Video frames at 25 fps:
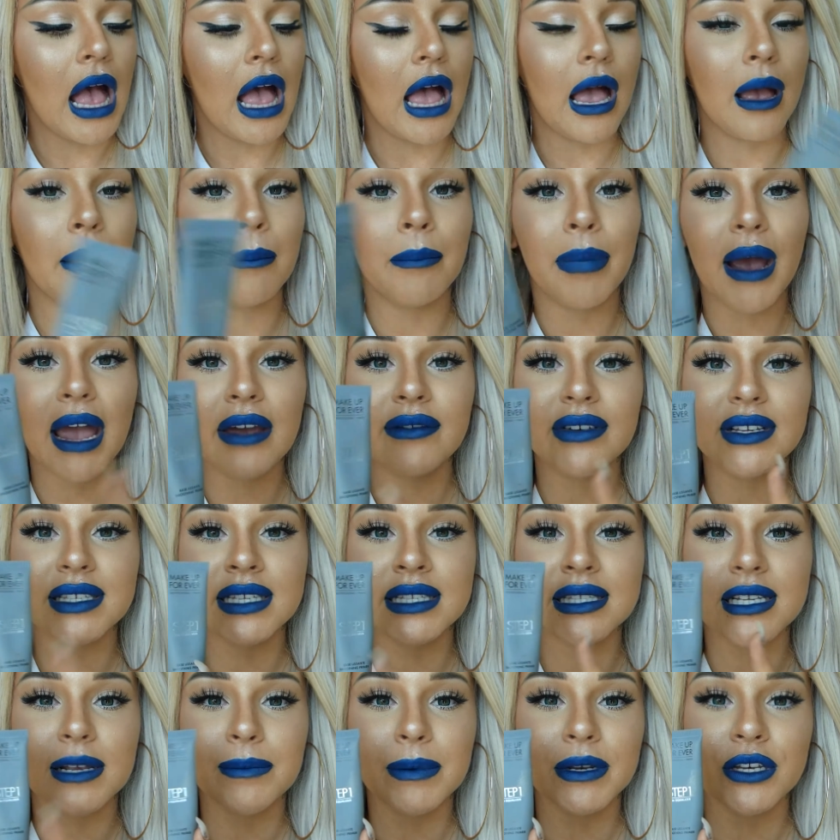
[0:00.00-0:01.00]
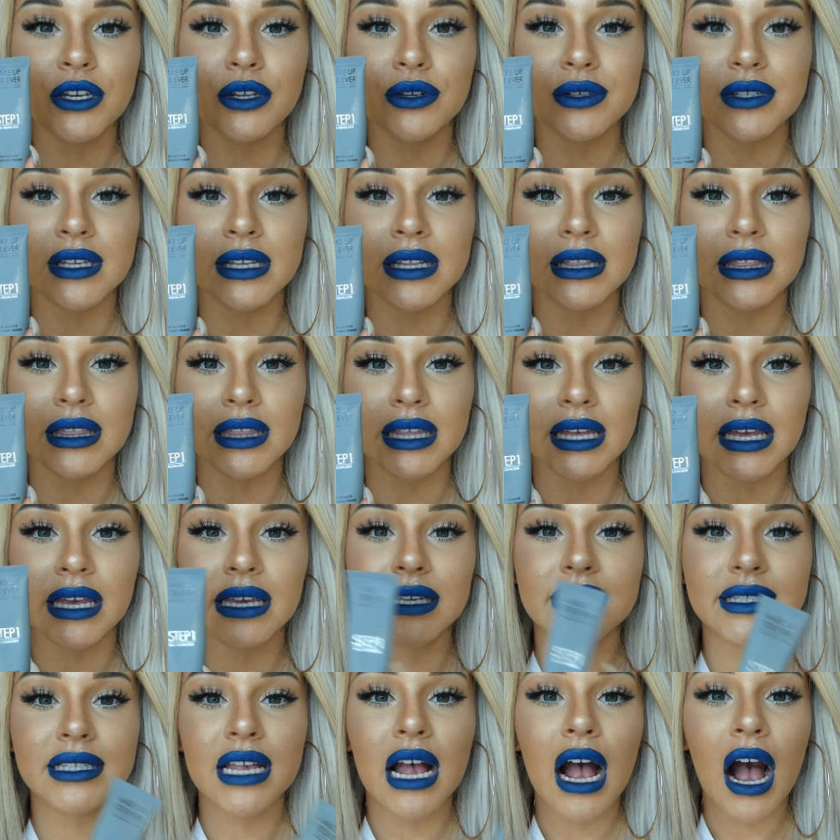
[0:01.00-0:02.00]
um, but ever since I've been using
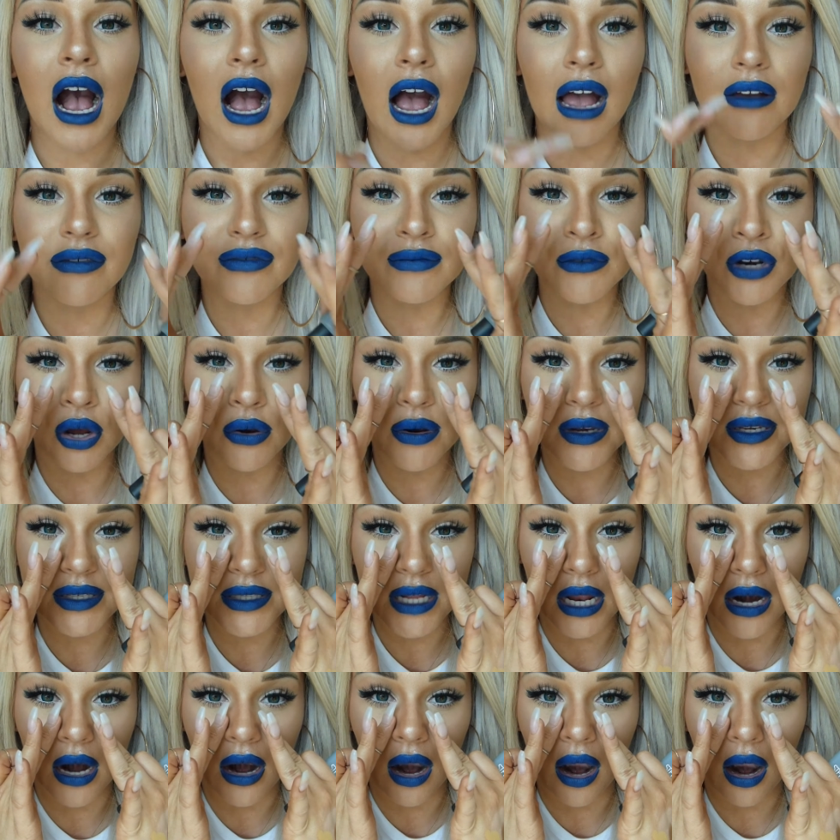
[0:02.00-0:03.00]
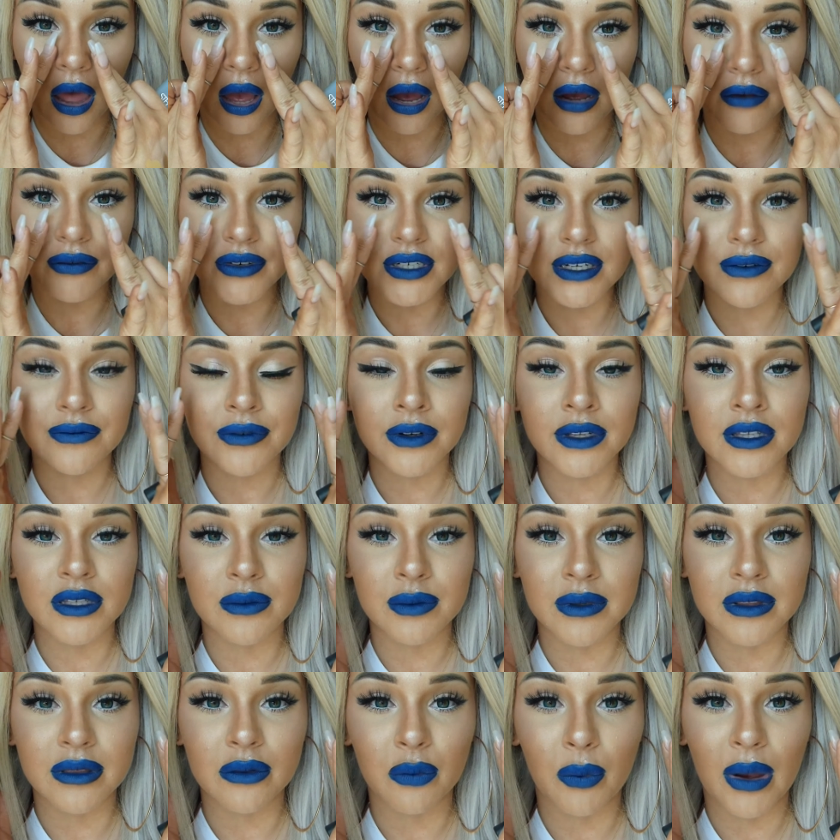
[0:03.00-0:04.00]
this I've noticed a lot of
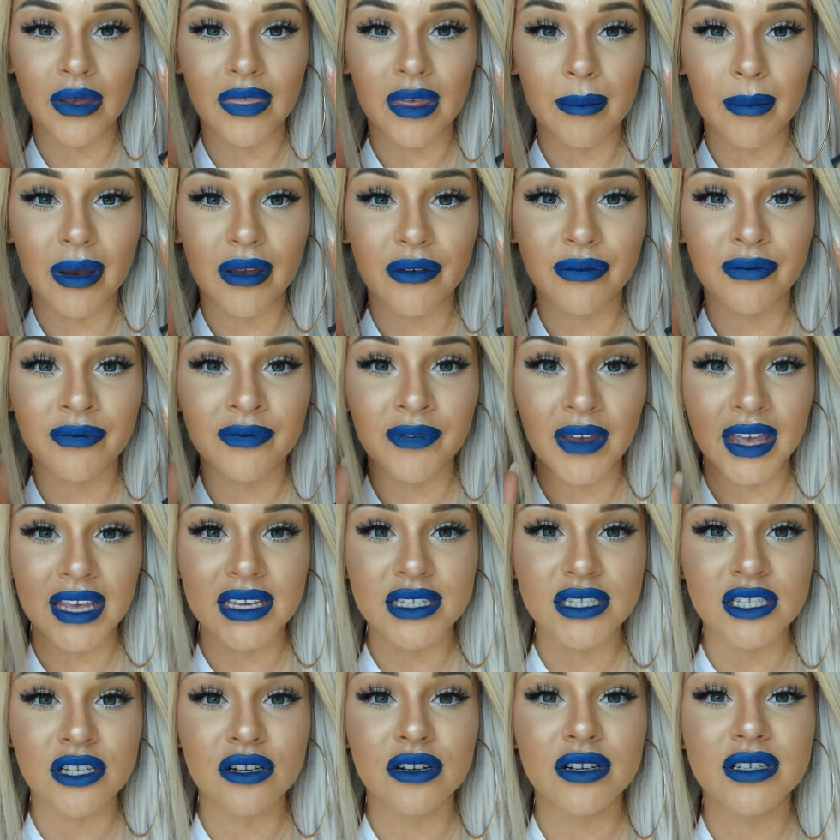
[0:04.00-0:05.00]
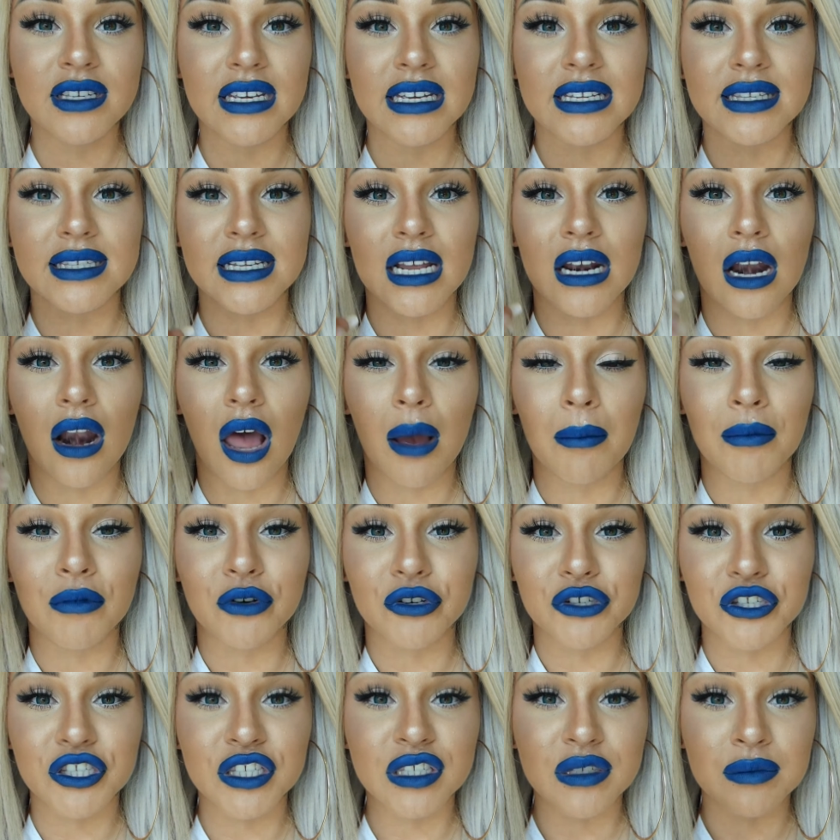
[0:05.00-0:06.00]
difference with the way that my face looks it's a lot
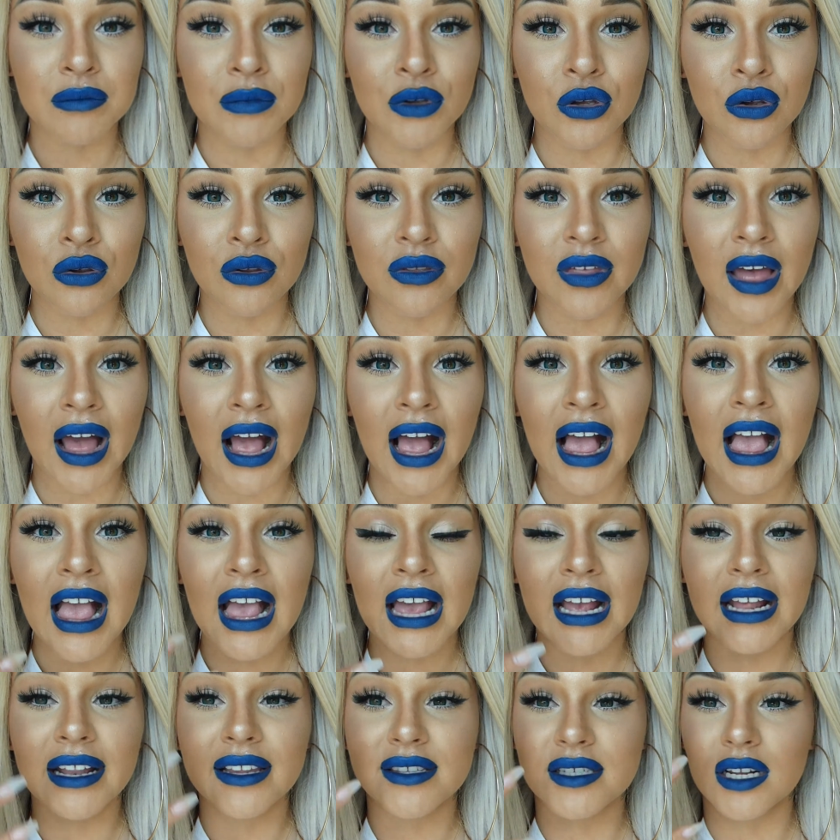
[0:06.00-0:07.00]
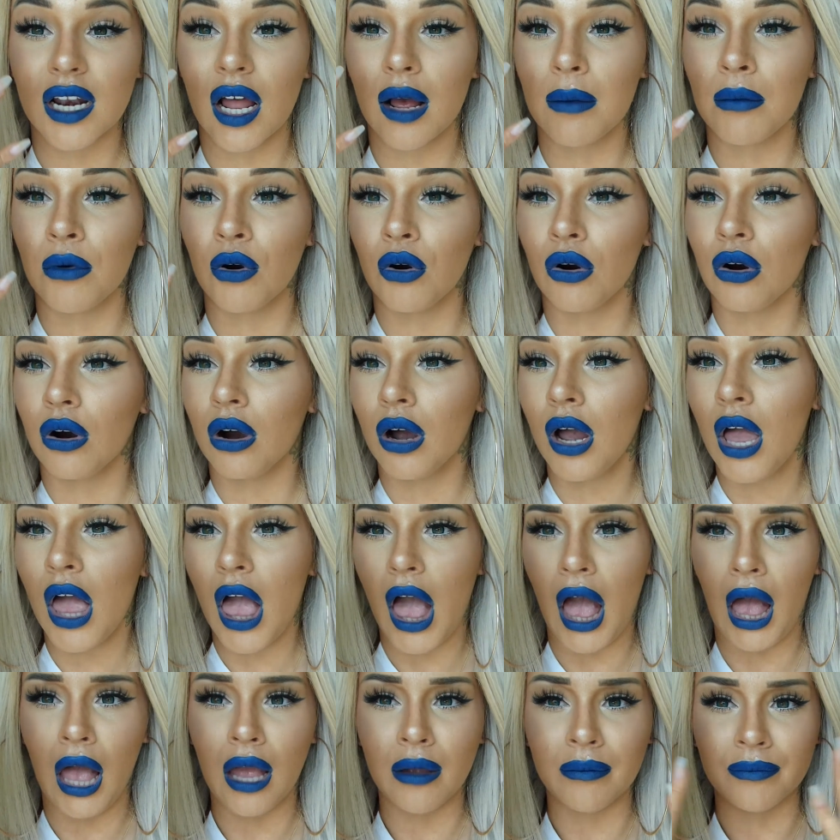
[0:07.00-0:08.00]
more smoother it's a lot more
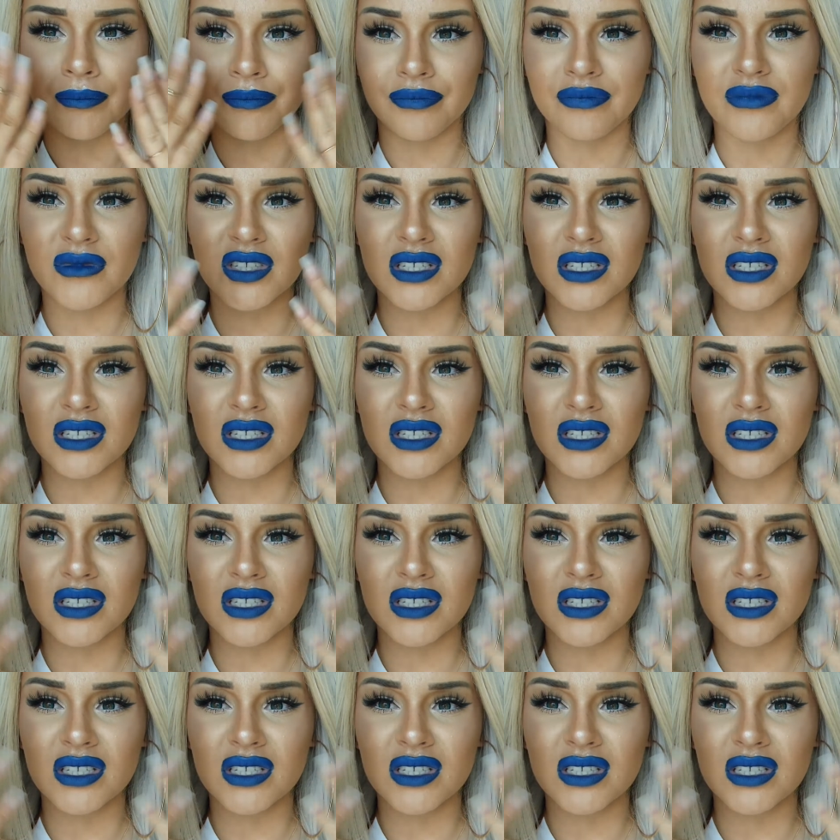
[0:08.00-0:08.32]
um,